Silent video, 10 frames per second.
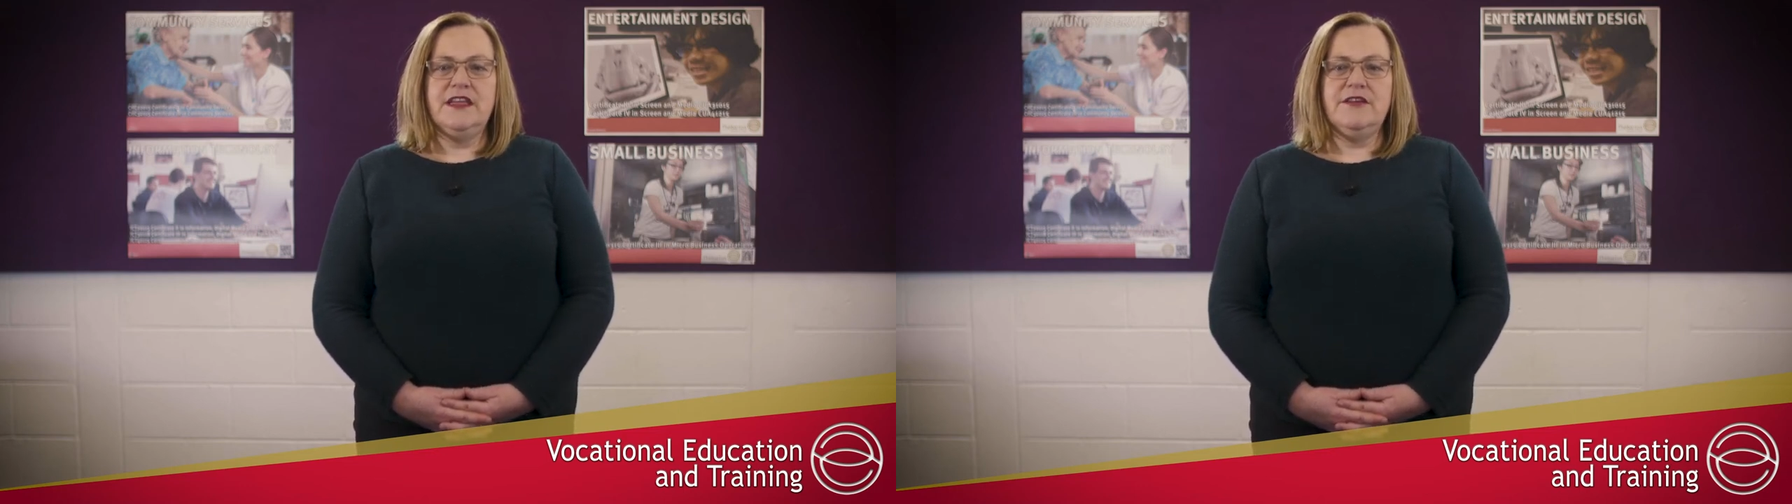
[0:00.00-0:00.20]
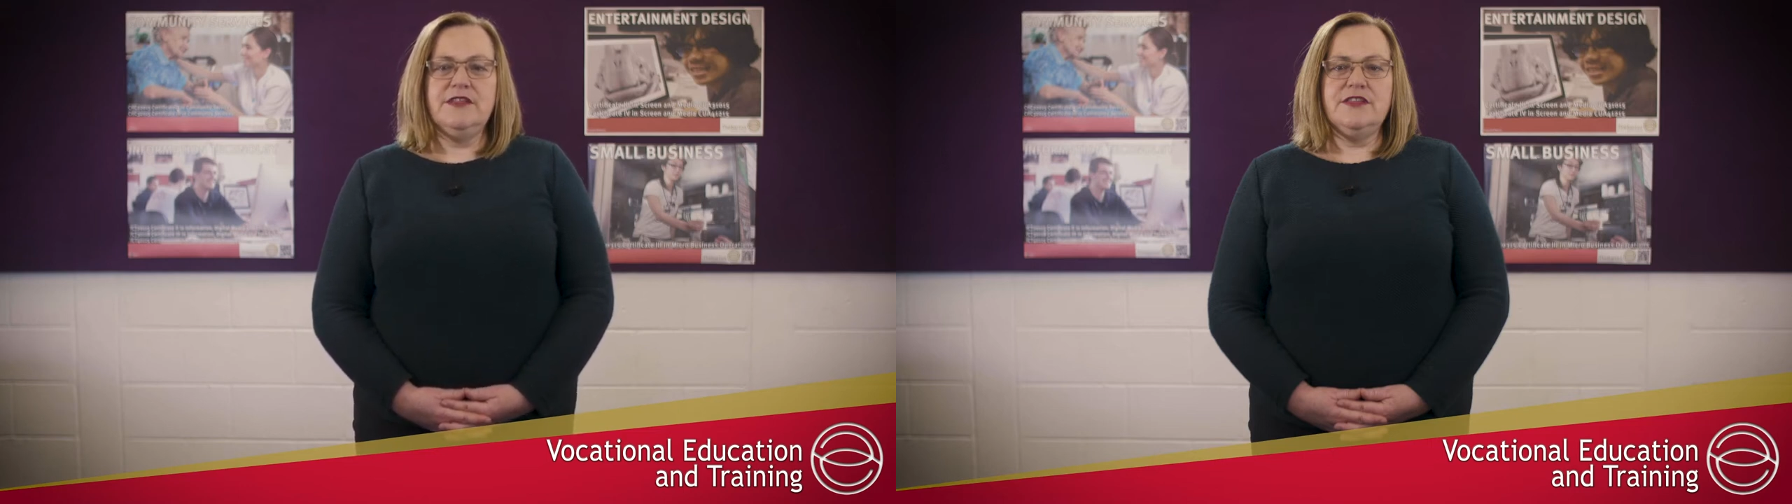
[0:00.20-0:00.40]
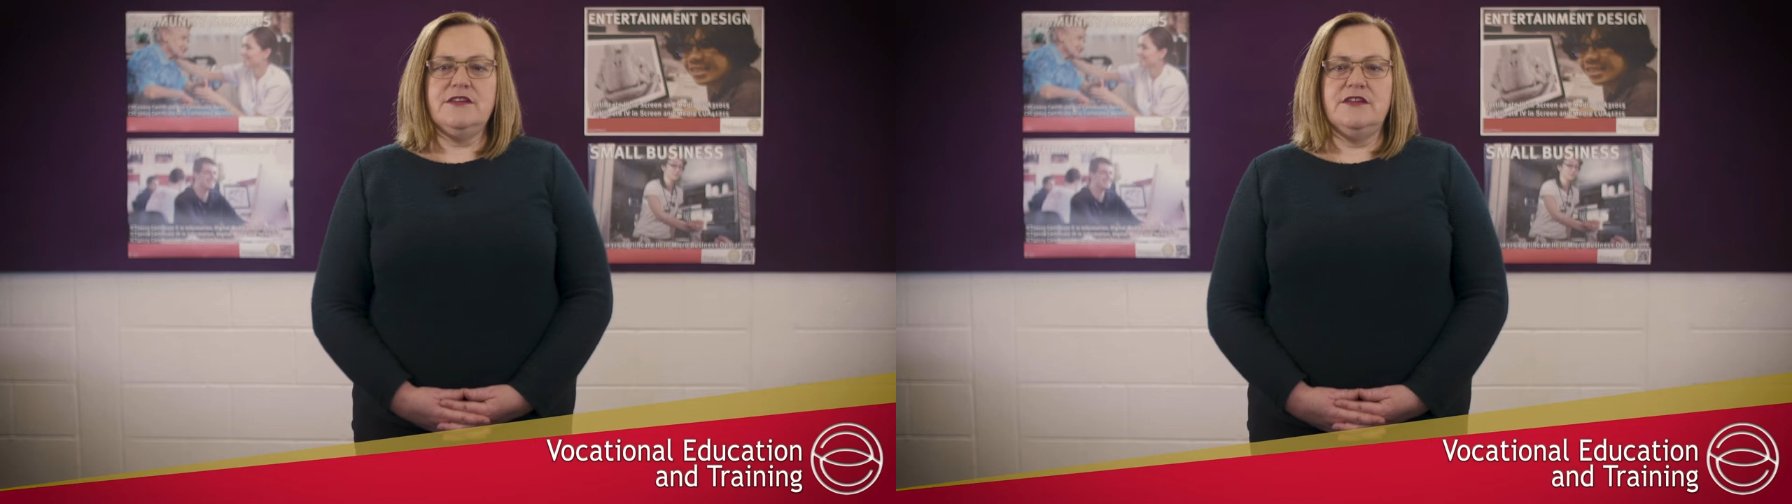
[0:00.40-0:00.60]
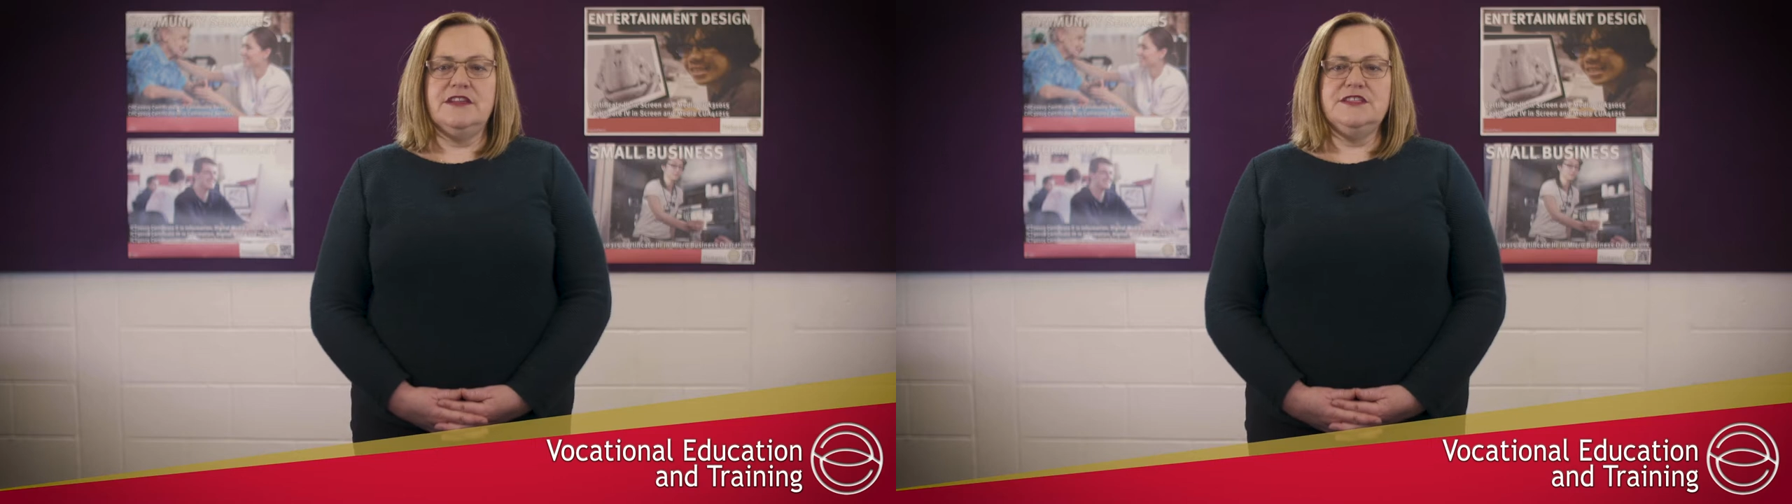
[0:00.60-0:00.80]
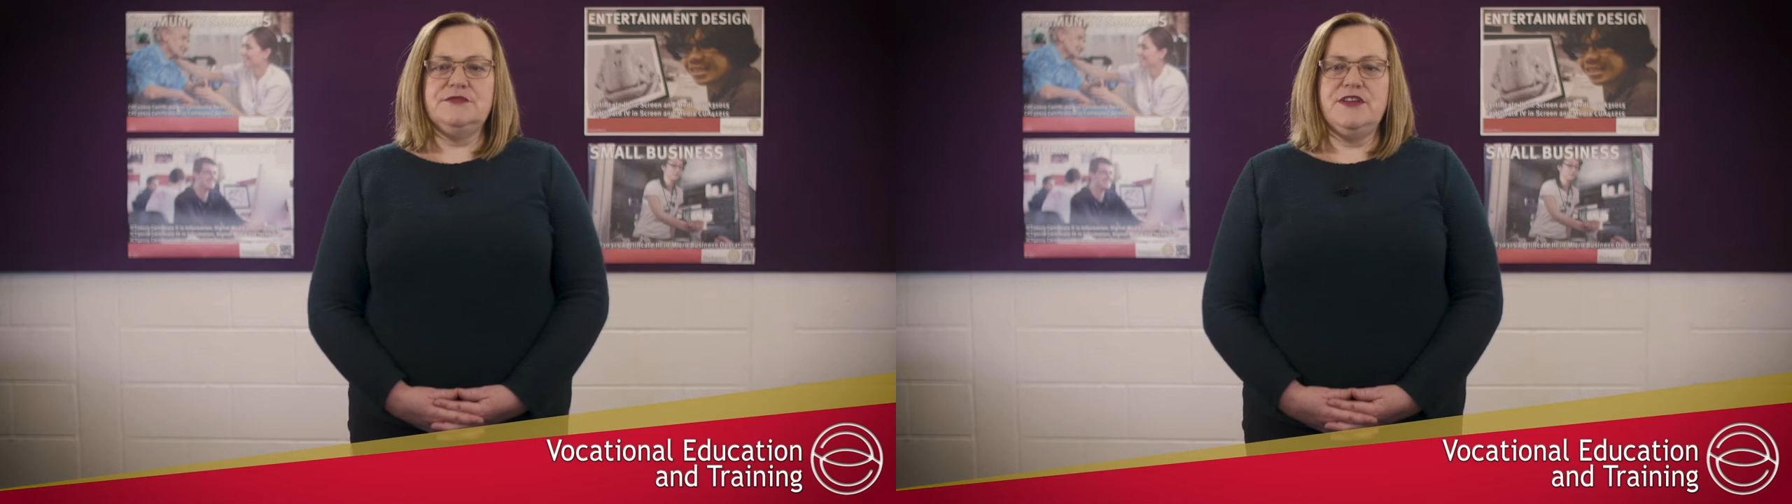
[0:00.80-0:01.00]
Here at the
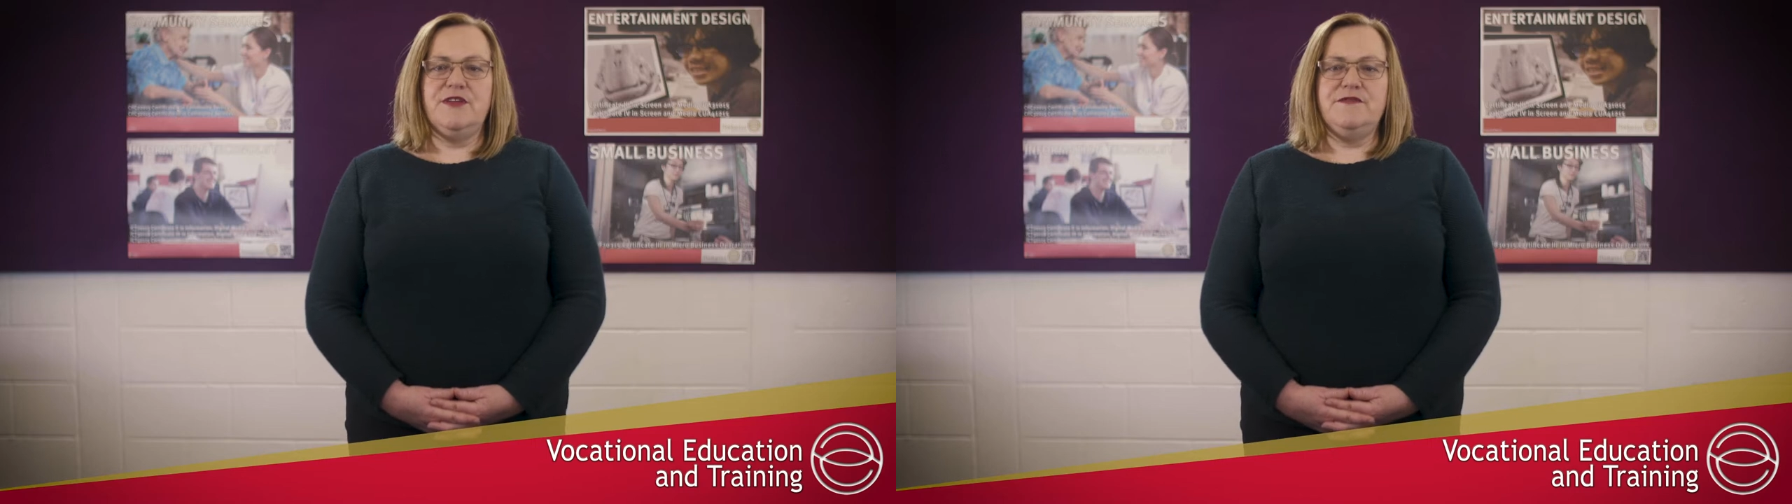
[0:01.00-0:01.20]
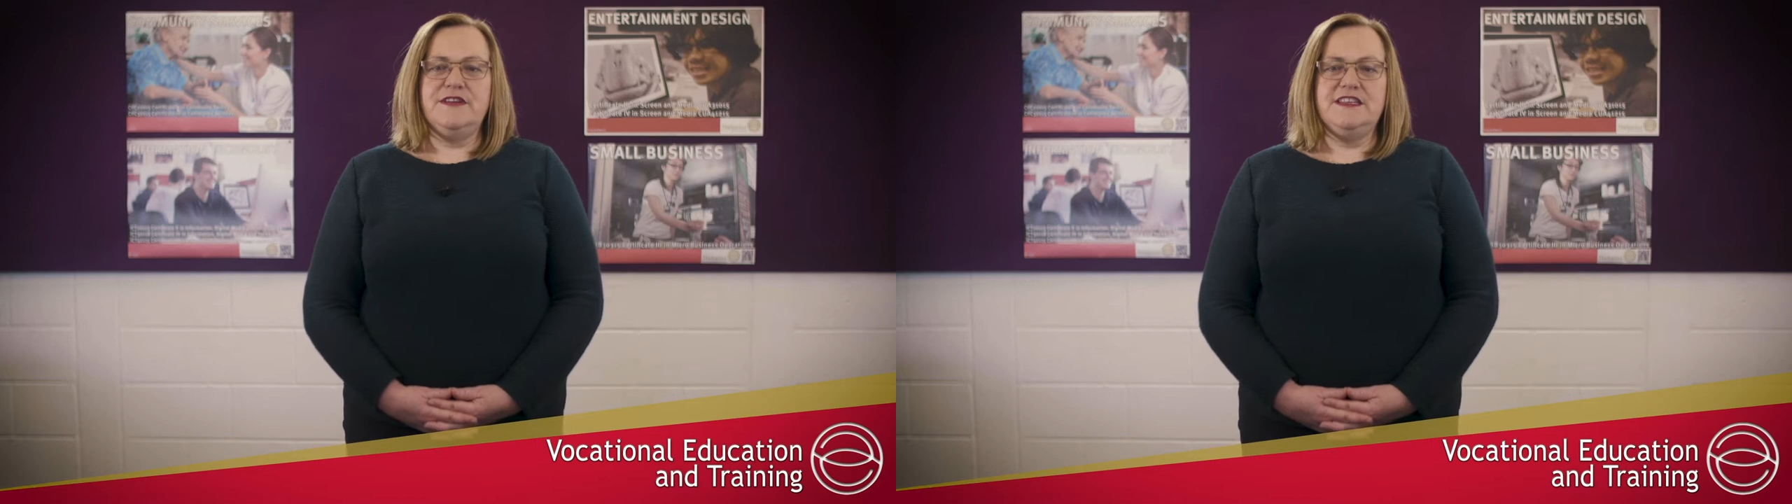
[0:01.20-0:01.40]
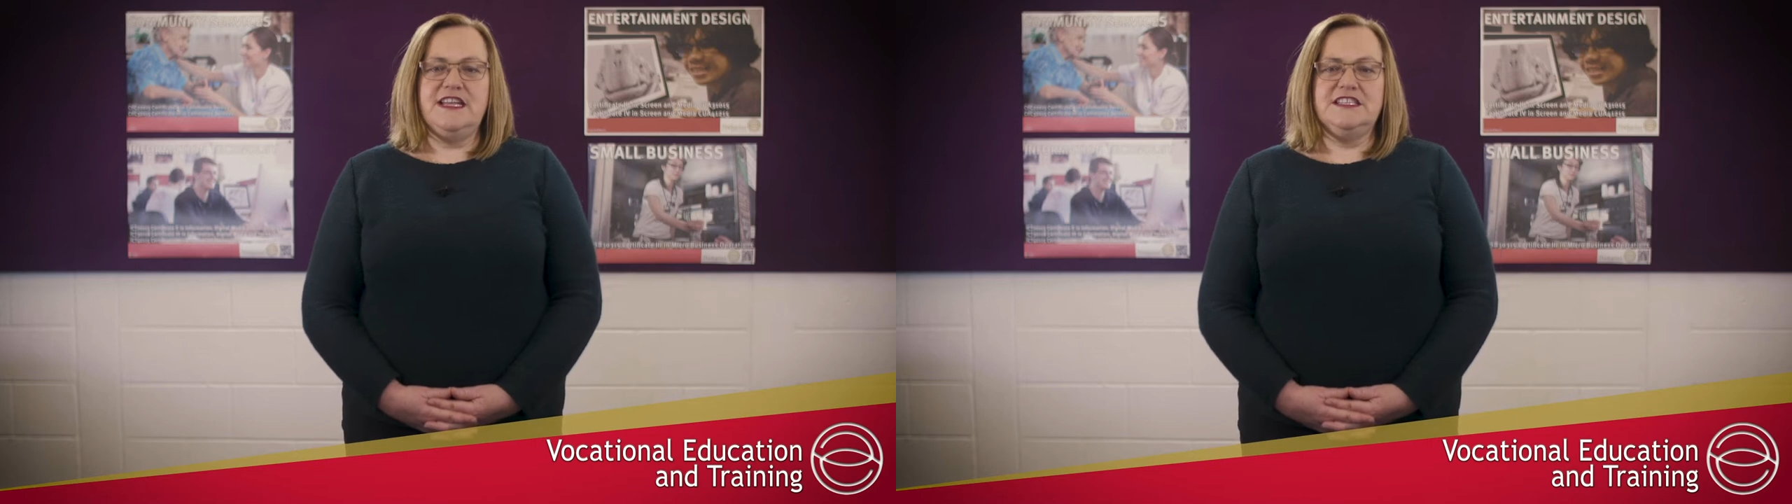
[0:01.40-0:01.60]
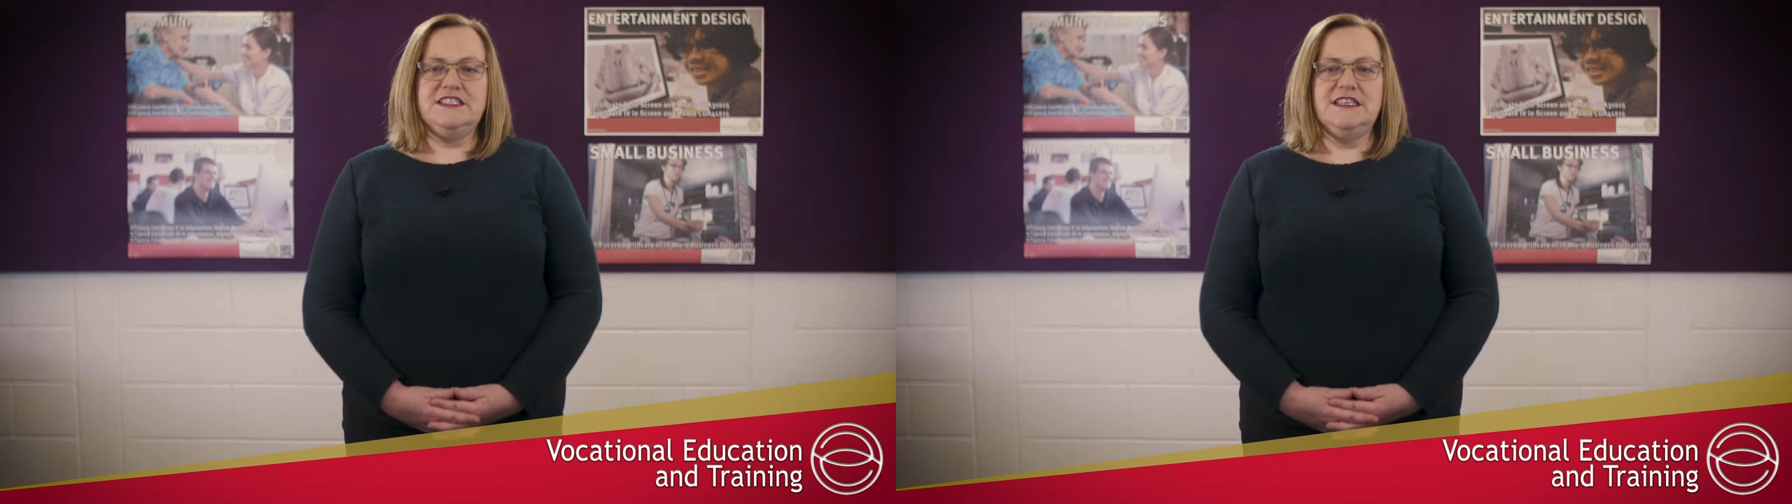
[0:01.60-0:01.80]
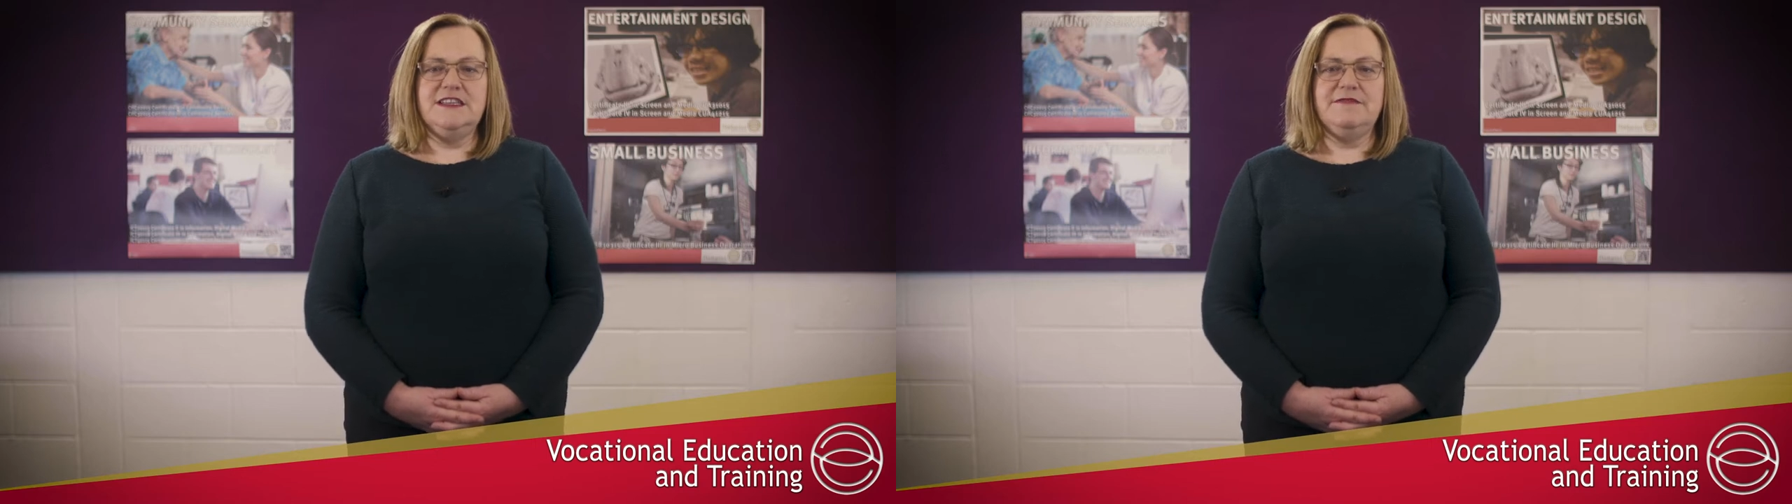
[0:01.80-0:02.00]
college we offer nationally